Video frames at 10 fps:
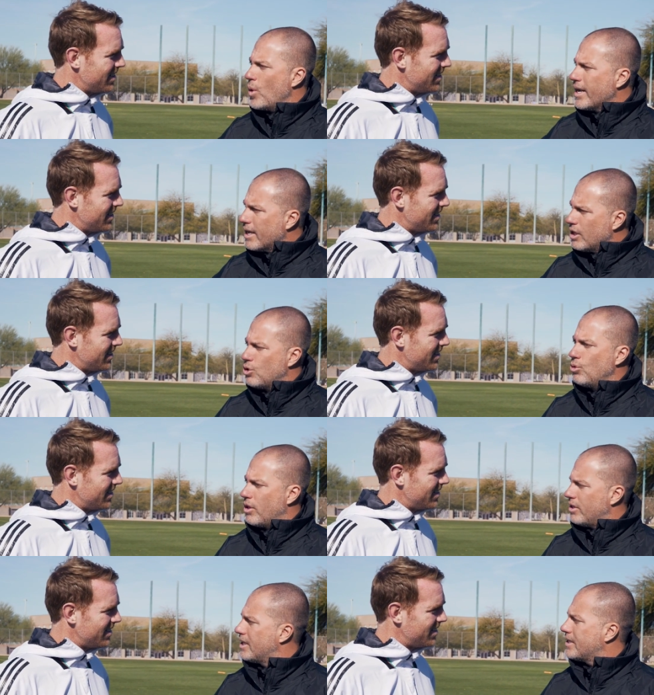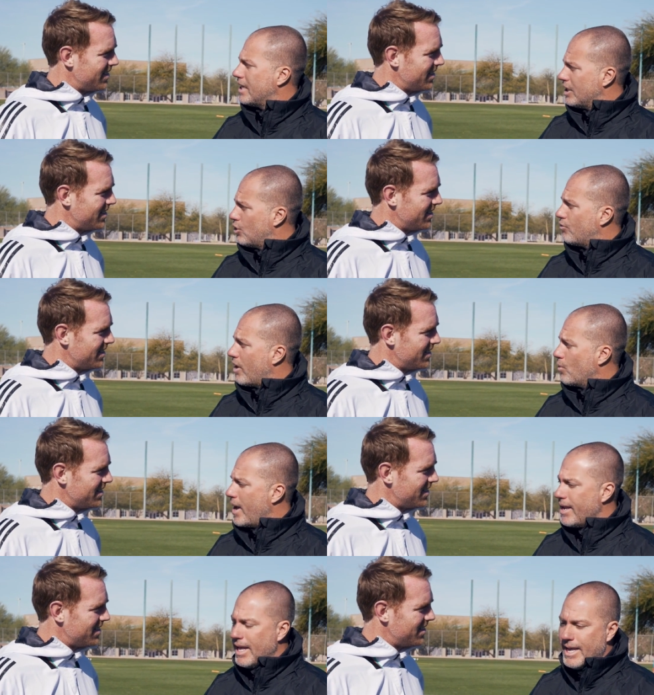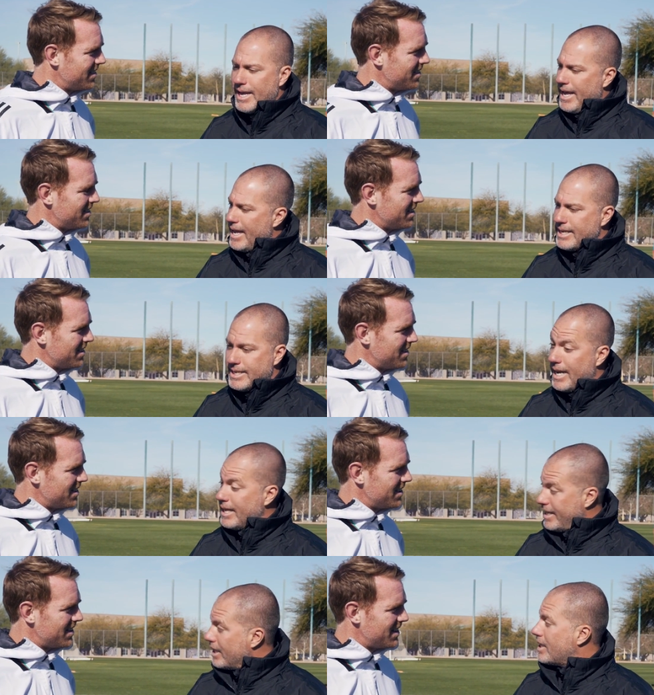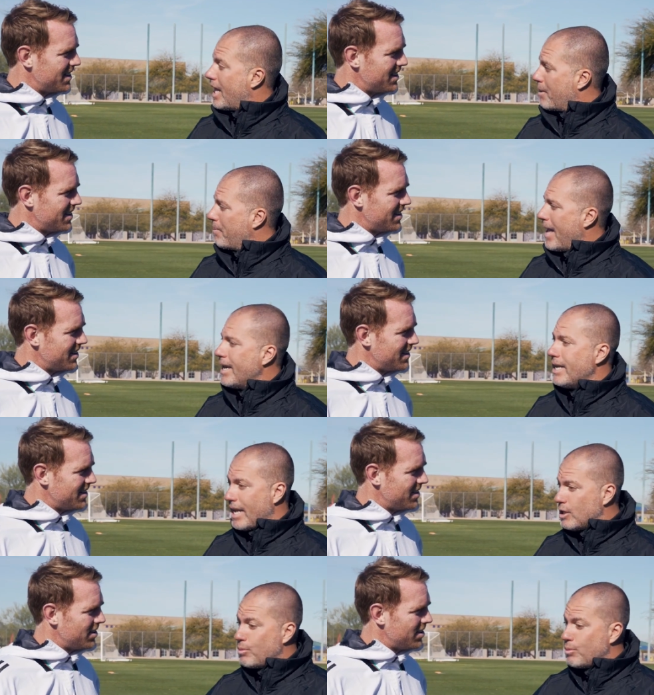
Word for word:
Speaker 1: quick, do the exercises the right way, and uh, it takes a lot of planning and